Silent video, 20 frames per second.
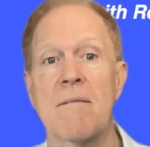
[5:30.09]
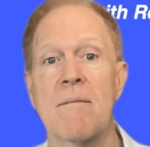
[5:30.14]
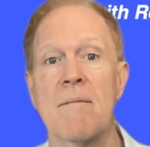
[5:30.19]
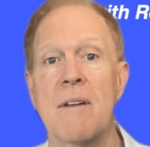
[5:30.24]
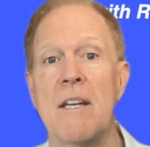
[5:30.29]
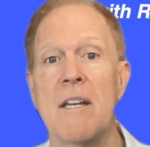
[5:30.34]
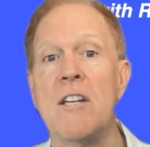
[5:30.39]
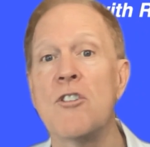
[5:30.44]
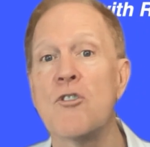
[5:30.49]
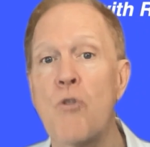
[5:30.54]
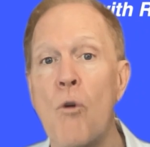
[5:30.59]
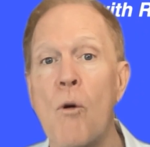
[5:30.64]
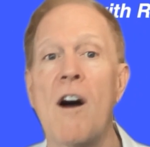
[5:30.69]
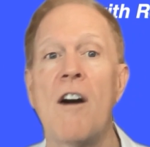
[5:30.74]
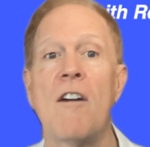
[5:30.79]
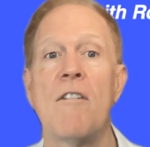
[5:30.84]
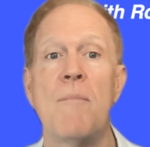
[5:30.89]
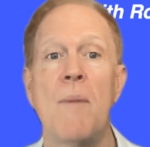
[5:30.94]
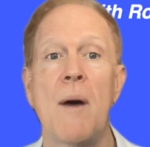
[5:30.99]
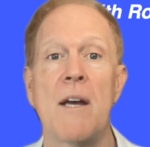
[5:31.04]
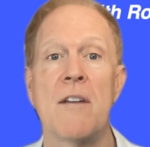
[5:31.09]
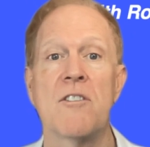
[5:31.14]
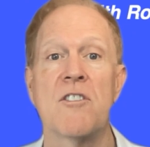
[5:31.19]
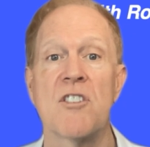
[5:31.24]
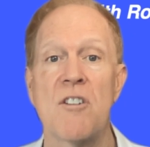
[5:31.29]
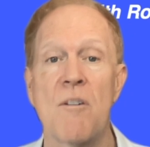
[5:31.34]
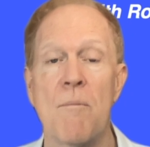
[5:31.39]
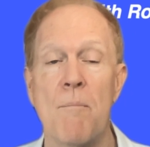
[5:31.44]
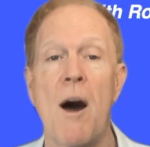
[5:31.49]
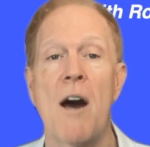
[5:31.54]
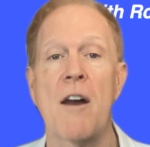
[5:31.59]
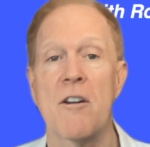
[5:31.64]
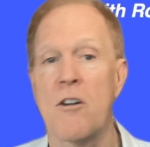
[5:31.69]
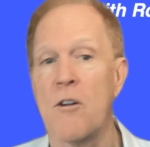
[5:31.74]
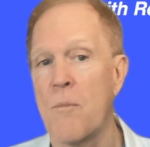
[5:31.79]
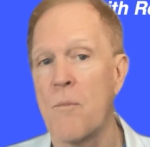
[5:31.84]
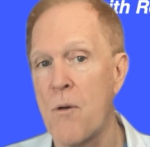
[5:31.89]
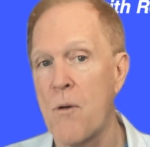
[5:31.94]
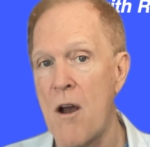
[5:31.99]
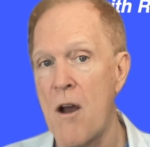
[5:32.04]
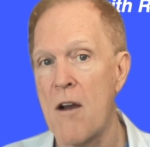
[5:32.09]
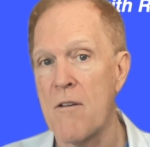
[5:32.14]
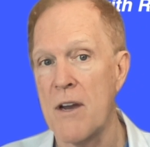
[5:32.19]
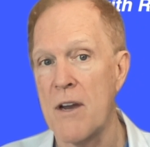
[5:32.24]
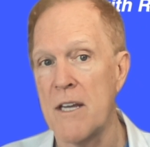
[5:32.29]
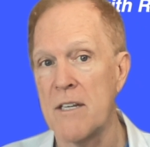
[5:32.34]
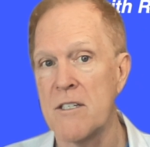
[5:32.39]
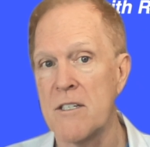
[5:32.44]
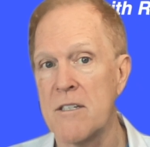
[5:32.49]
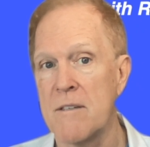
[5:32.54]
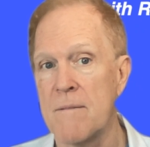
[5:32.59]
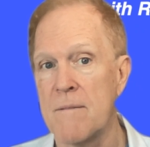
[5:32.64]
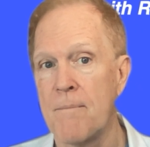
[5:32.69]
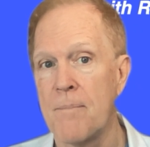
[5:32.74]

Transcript: in 12 months to monitor progress.